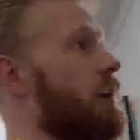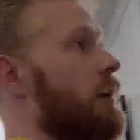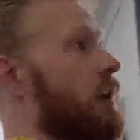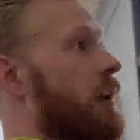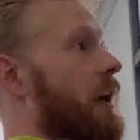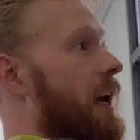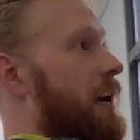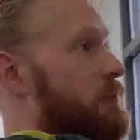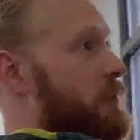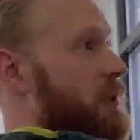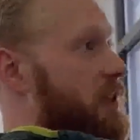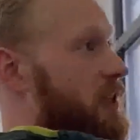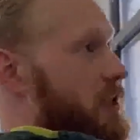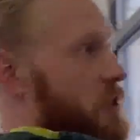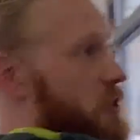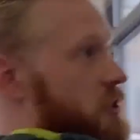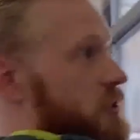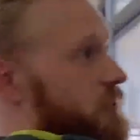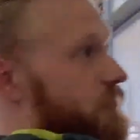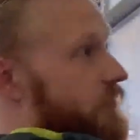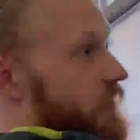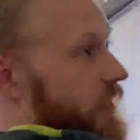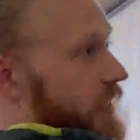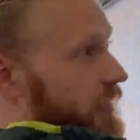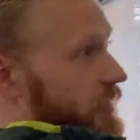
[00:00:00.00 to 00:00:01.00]
application
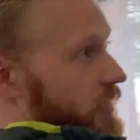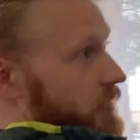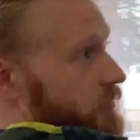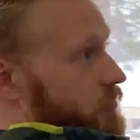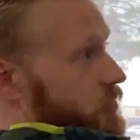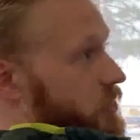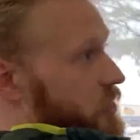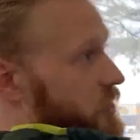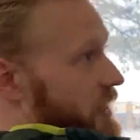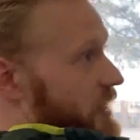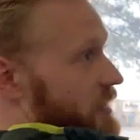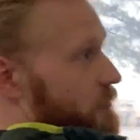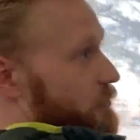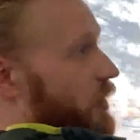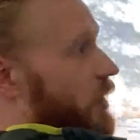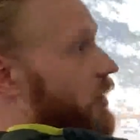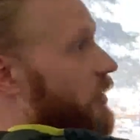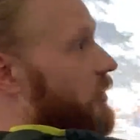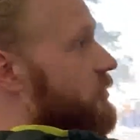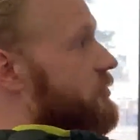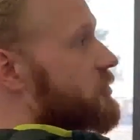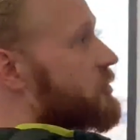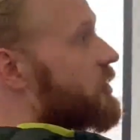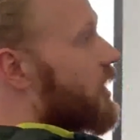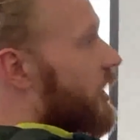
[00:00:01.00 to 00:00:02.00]
of negative shape on
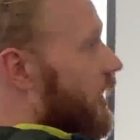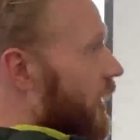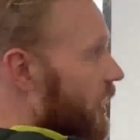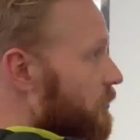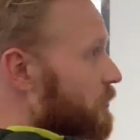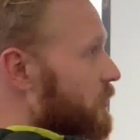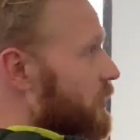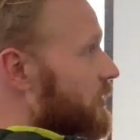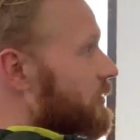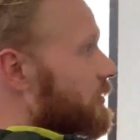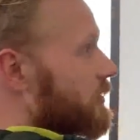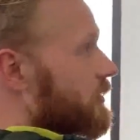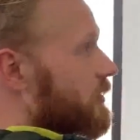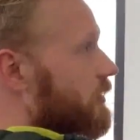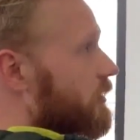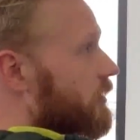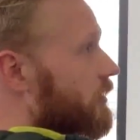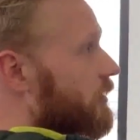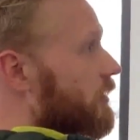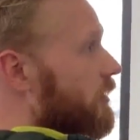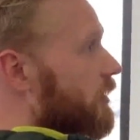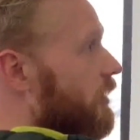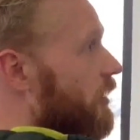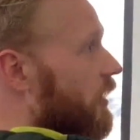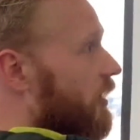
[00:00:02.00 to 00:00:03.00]
top
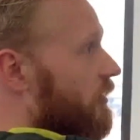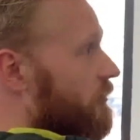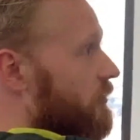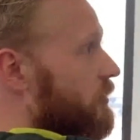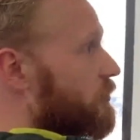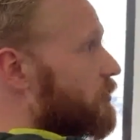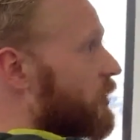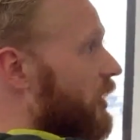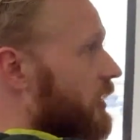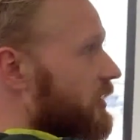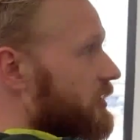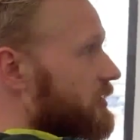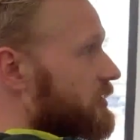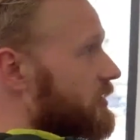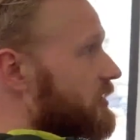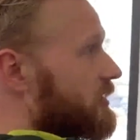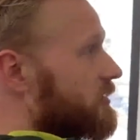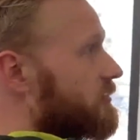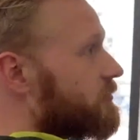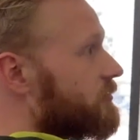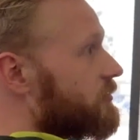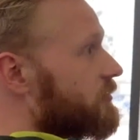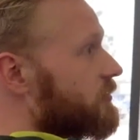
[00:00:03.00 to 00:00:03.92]
of the positive,